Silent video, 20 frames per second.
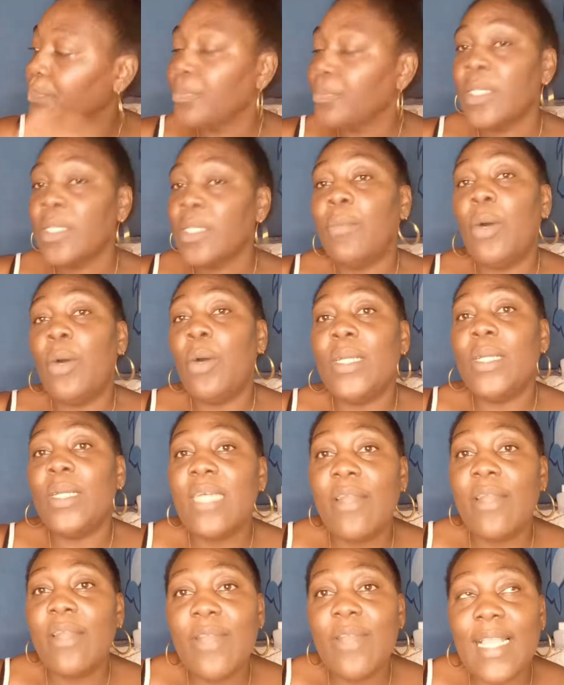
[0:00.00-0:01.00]
but what I
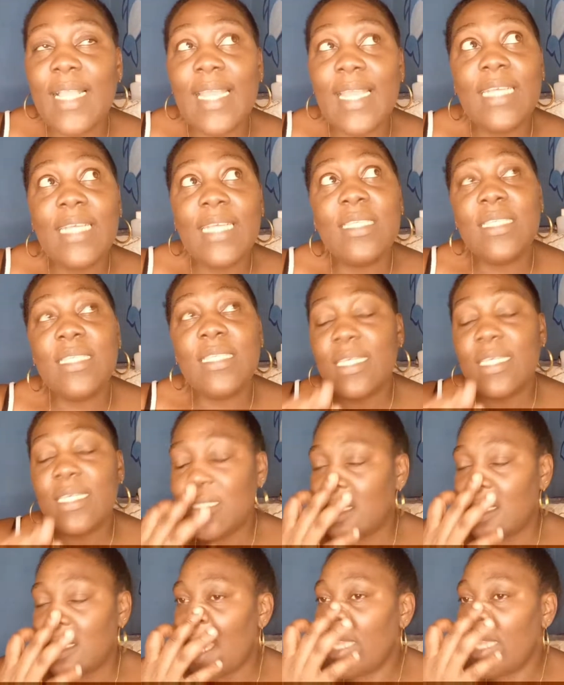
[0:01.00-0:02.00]
realized since
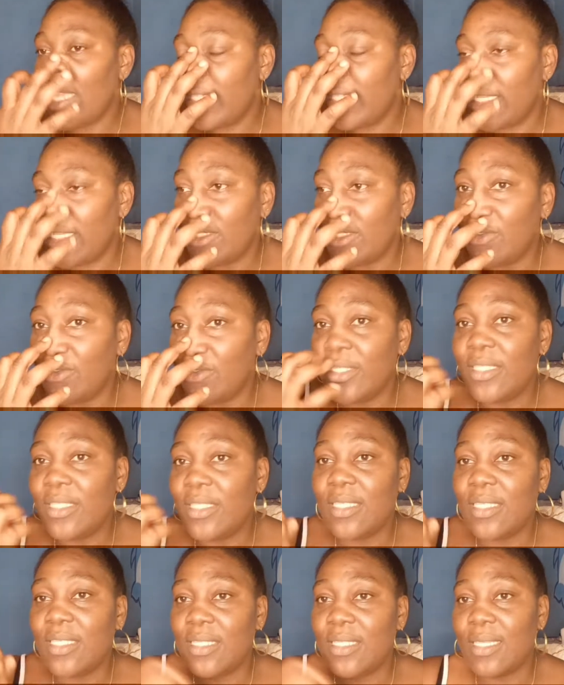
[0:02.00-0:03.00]
I take down the
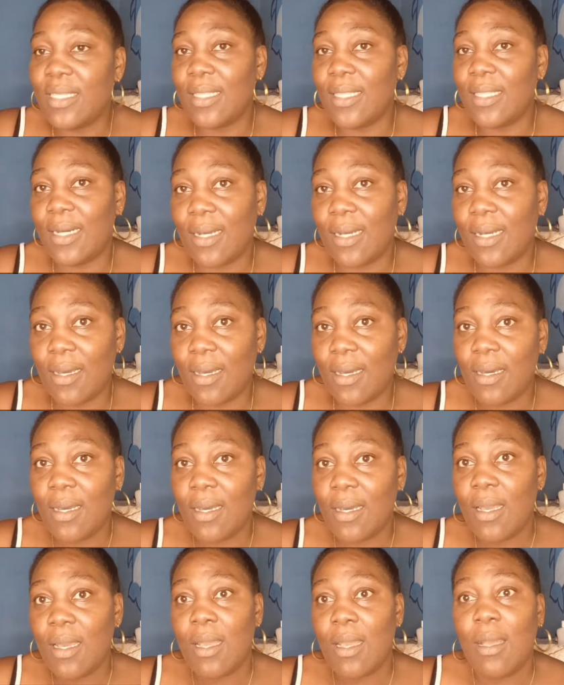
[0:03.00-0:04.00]
sister lock
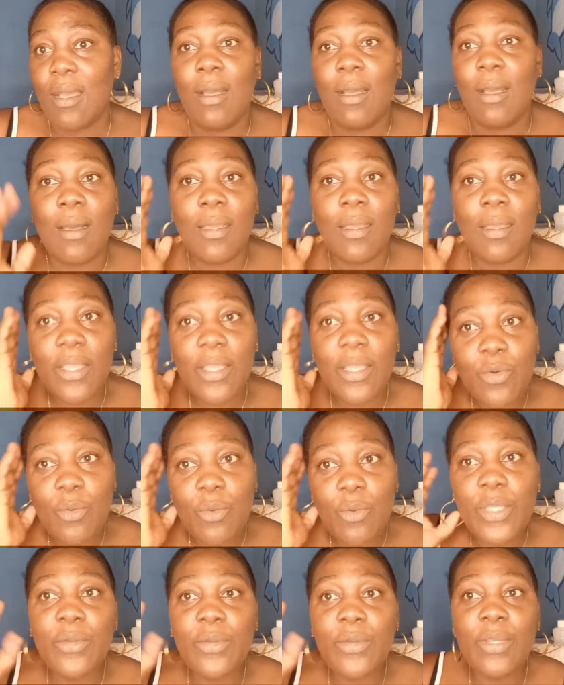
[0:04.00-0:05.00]
you know I
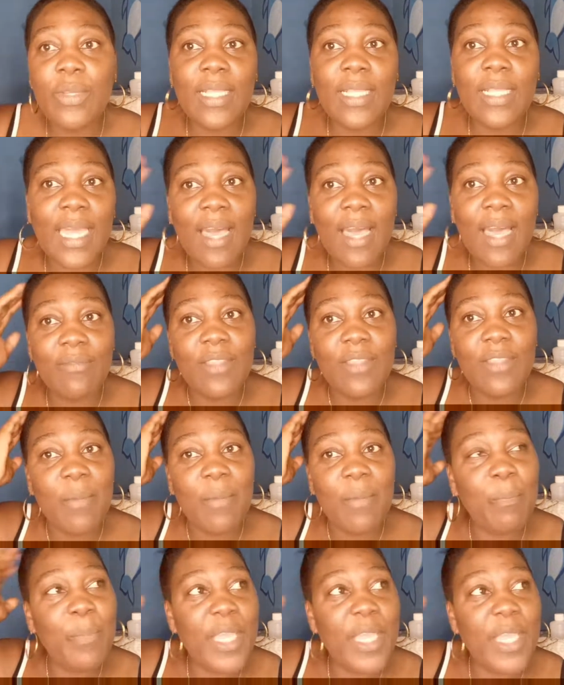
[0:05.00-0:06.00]
do really have them
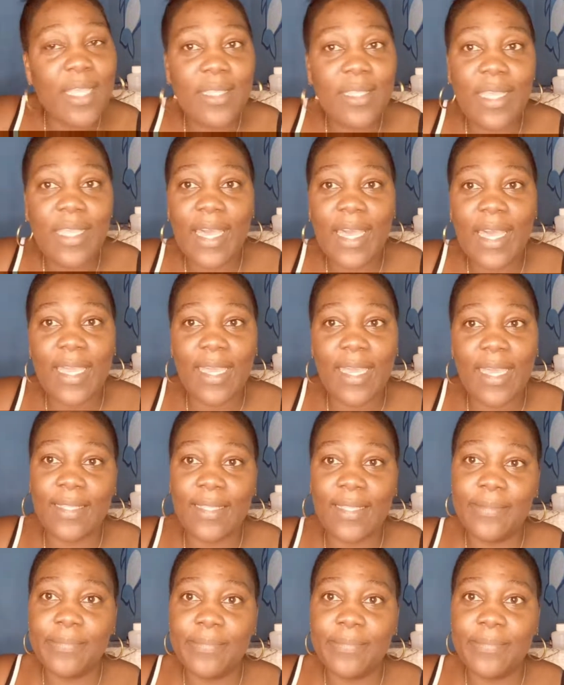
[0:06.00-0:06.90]
pain there again